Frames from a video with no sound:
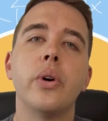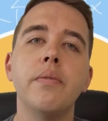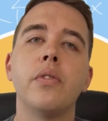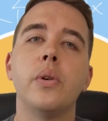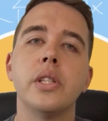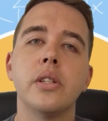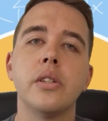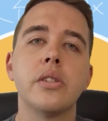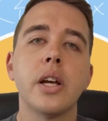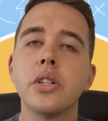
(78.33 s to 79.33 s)

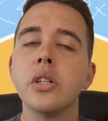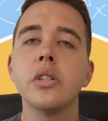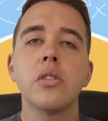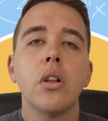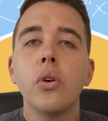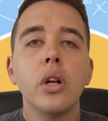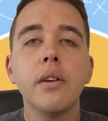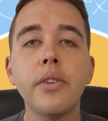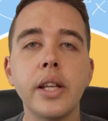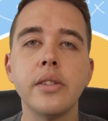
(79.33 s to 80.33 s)
influences such as local
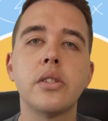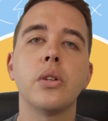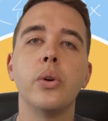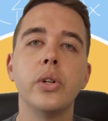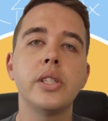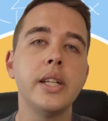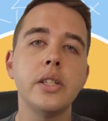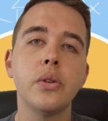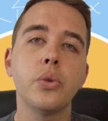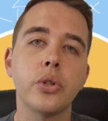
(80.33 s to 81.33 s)
events or
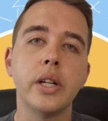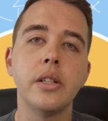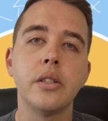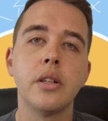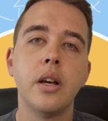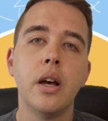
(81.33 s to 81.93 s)
seasonal trends